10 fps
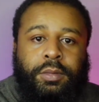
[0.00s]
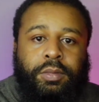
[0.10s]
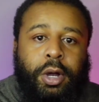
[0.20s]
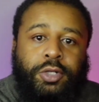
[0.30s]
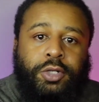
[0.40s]

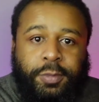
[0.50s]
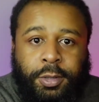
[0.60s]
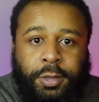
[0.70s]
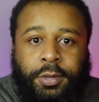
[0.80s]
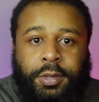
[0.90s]

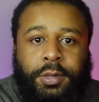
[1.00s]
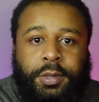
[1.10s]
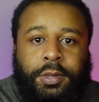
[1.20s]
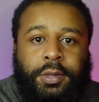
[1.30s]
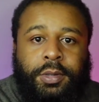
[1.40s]
approachable,
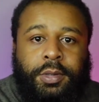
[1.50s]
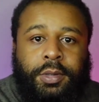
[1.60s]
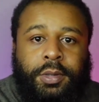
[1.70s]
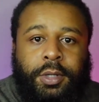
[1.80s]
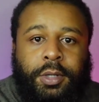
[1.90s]

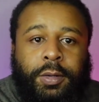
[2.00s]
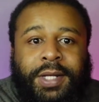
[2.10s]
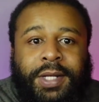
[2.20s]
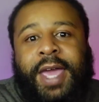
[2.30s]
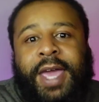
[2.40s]
go with the
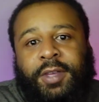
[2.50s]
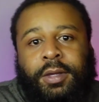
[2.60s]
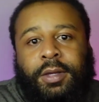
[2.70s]
navy.